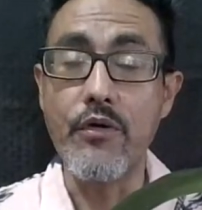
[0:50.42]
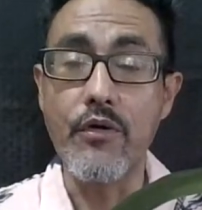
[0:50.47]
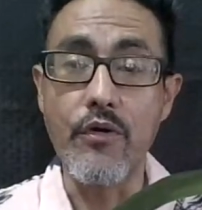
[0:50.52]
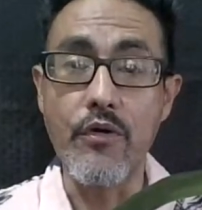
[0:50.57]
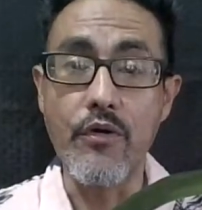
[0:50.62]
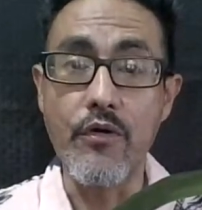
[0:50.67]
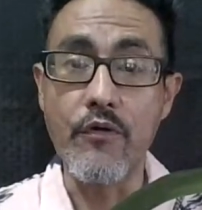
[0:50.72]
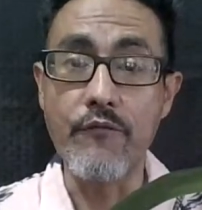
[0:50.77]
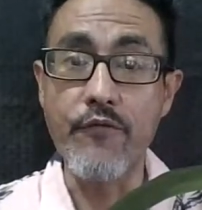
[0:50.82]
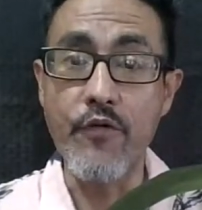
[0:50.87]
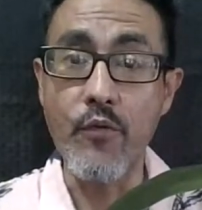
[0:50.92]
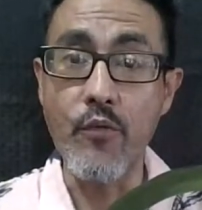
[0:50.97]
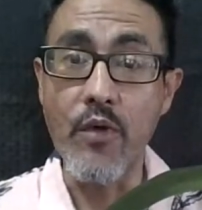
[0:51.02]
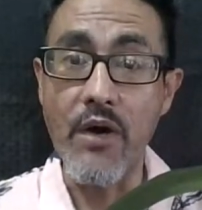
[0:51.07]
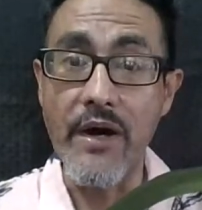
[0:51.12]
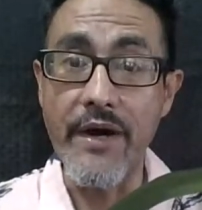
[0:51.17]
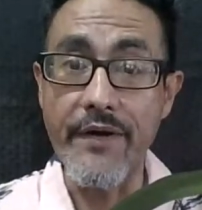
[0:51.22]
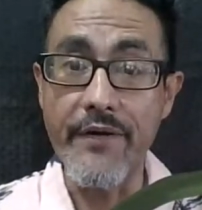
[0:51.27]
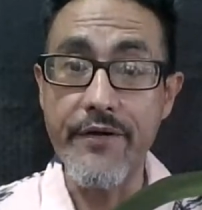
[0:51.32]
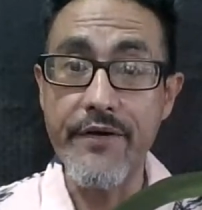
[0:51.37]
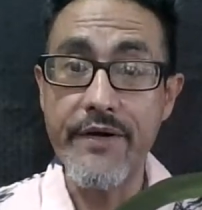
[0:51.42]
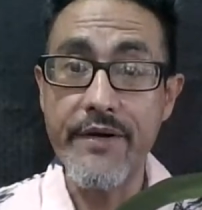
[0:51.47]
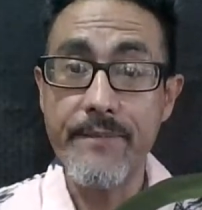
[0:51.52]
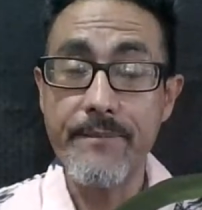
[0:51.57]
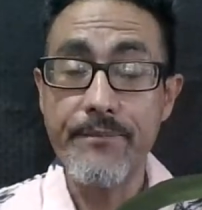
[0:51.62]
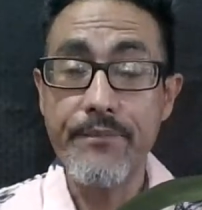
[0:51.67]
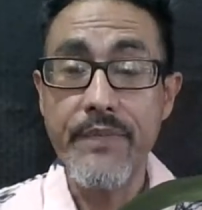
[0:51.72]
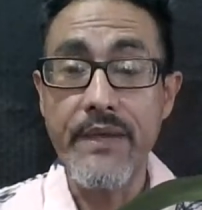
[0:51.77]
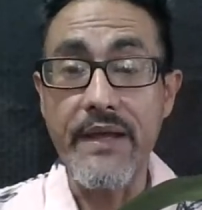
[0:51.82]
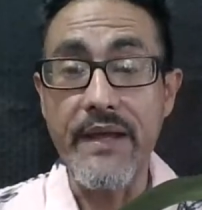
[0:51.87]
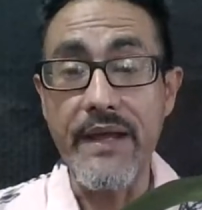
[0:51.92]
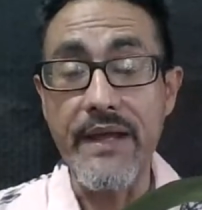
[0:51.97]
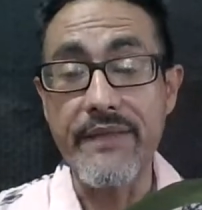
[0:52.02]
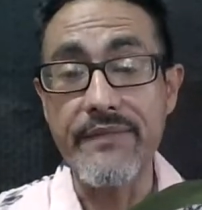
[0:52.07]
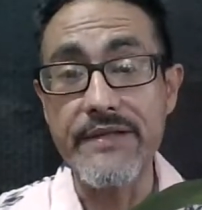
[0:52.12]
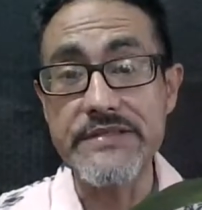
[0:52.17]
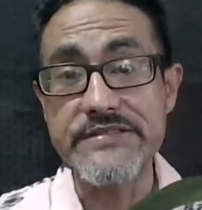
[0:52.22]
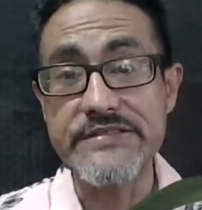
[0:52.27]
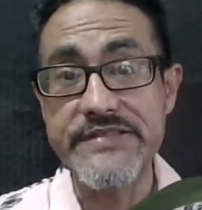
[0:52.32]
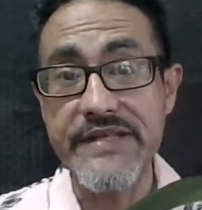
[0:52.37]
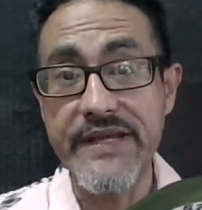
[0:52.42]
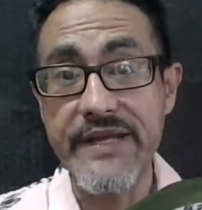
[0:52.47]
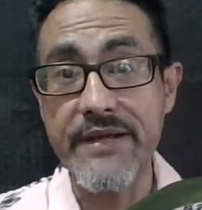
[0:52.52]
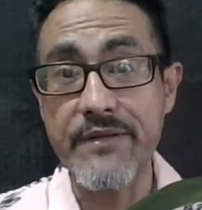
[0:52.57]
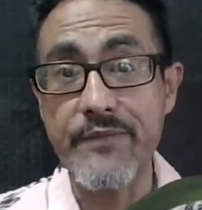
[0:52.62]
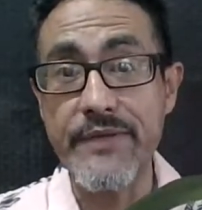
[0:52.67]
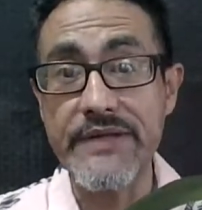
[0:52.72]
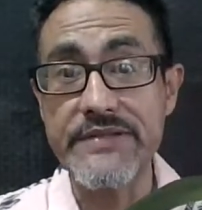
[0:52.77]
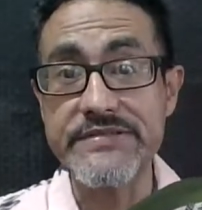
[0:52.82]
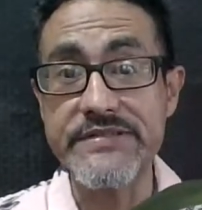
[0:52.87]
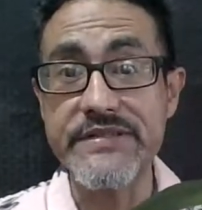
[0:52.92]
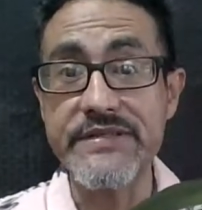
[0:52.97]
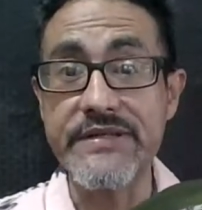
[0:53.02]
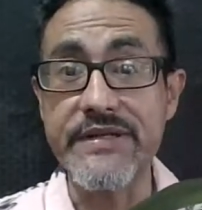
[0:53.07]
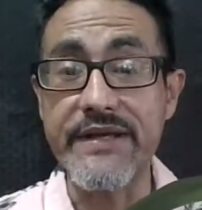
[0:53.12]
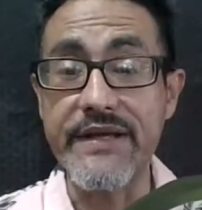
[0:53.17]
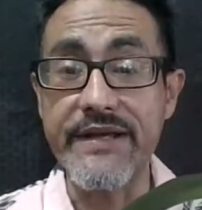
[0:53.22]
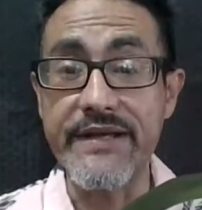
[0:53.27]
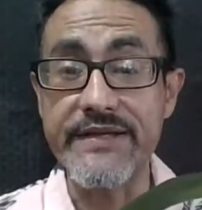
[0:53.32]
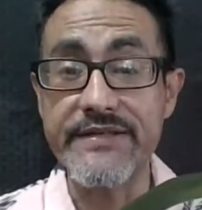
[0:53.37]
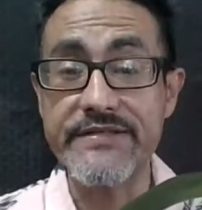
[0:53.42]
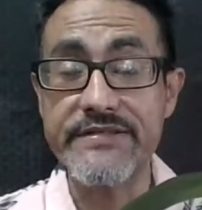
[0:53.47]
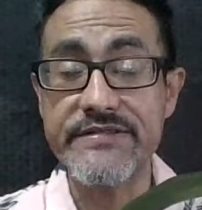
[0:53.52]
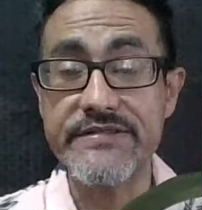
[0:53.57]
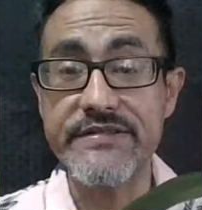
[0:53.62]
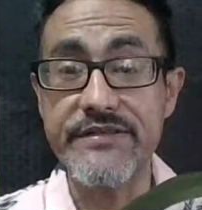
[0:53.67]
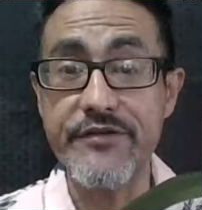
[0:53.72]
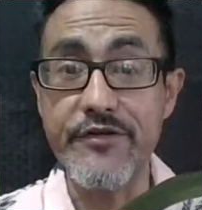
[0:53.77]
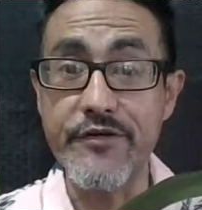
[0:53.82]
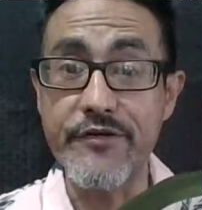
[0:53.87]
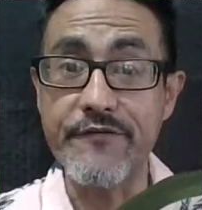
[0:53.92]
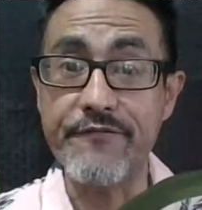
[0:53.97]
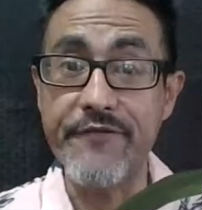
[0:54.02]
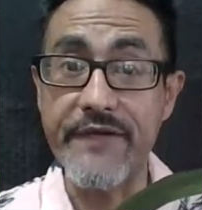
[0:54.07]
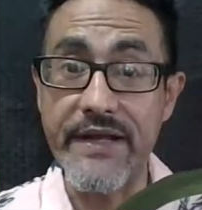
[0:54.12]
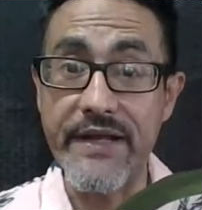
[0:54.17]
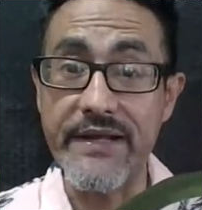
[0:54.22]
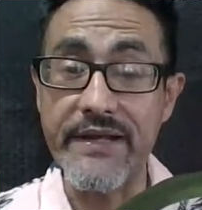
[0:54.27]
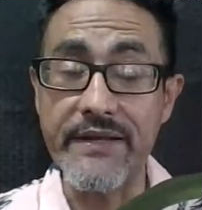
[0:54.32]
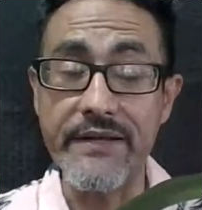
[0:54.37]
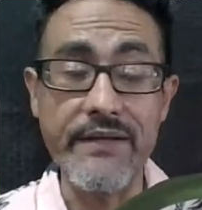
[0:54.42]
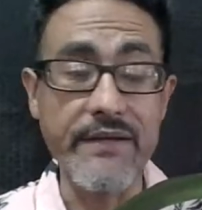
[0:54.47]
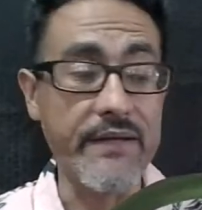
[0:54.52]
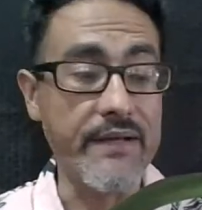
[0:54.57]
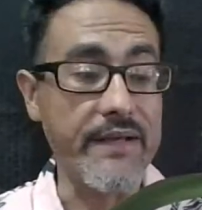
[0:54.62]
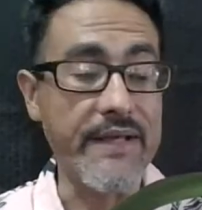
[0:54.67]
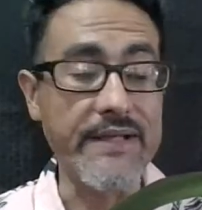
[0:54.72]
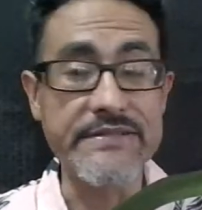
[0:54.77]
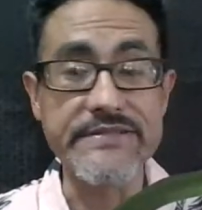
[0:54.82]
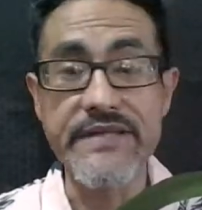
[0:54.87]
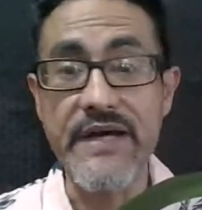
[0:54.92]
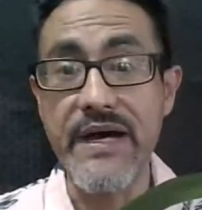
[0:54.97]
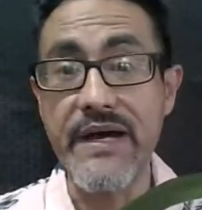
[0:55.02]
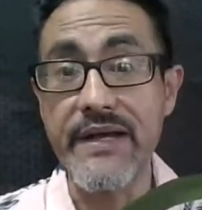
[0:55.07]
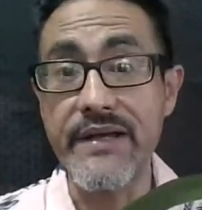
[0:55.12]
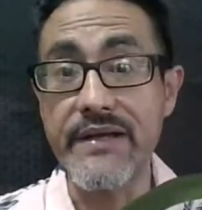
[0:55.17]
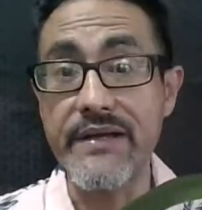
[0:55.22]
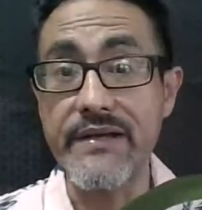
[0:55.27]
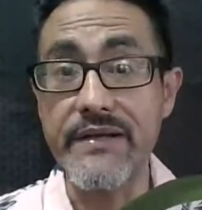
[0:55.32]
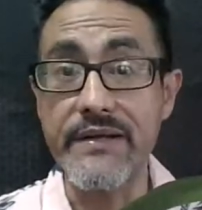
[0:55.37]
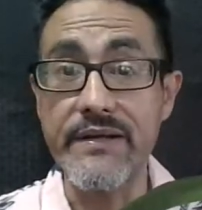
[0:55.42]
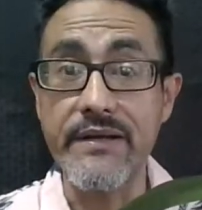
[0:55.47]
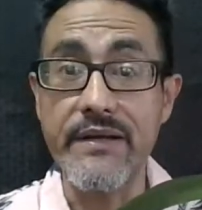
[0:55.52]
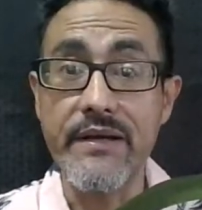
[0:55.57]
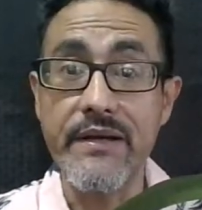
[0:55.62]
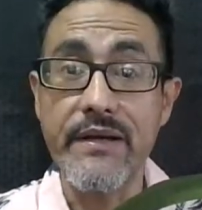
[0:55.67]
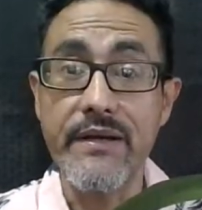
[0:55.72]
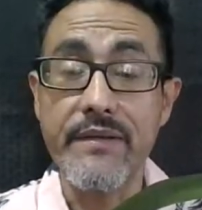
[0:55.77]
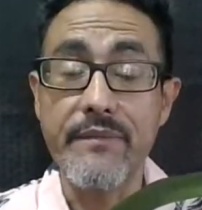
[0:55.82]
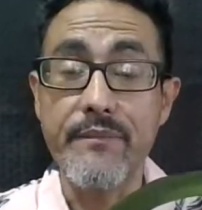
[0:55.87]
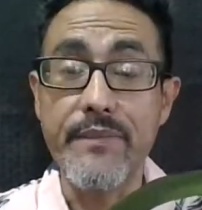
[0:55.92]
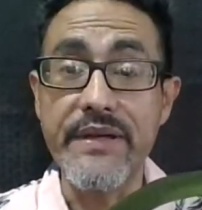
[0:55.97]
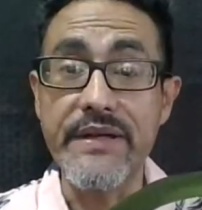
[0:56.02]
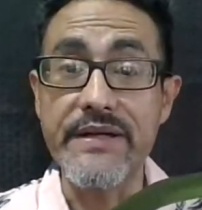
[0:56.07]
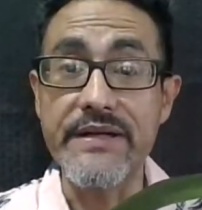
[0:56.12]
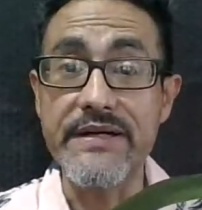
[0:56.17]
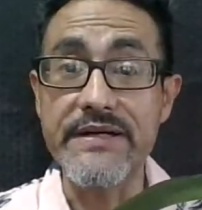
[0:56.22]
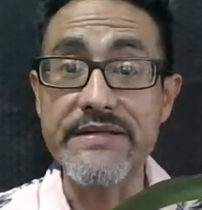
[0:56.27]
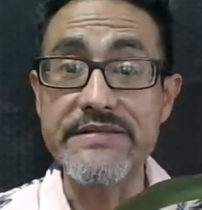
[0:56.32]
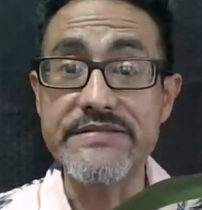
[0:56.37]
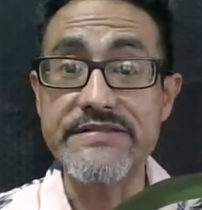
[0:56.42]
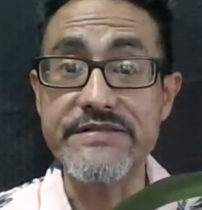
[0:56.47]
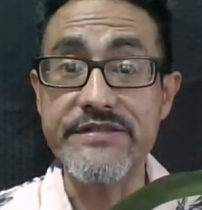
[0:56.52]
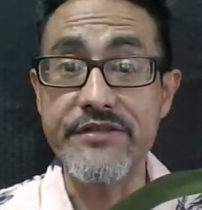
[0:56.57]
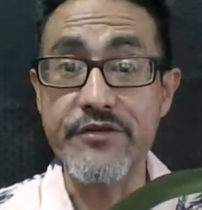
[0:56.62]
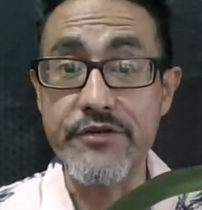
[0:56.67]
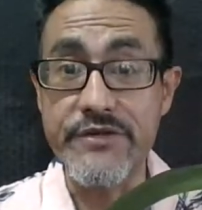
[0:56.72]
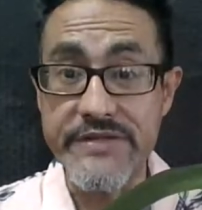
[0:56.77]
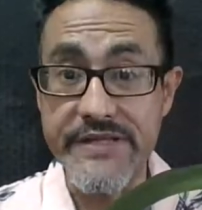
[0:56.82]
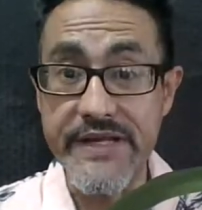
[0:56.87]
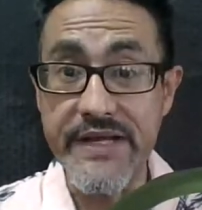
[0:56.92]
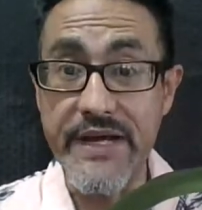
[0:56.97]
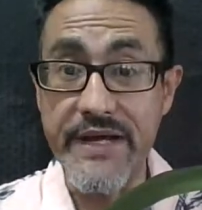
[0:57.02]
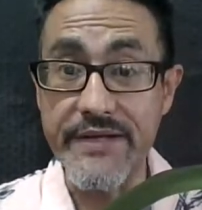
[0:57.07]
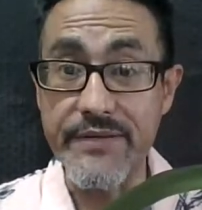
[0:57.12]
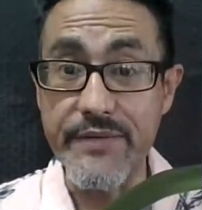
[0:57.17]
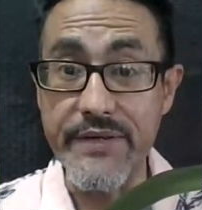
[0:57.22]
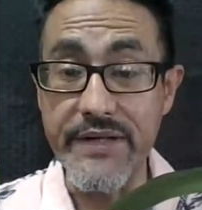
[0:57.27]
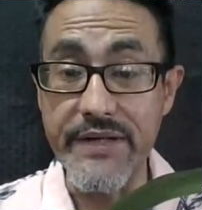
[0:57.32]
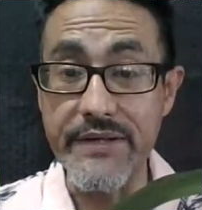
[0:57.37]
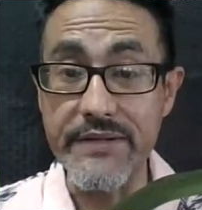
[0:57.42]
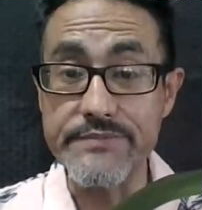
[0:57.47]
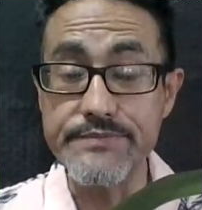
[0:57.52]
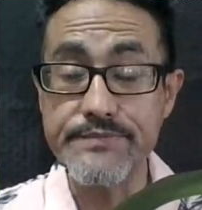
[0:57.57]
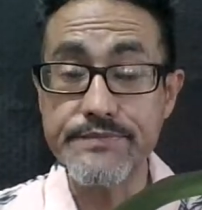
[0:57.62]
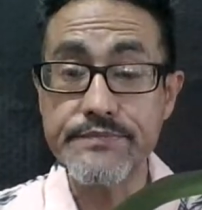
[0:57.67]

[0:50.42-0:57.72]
overwatered, and the second reason is they're failing and dying because they're dehydrated.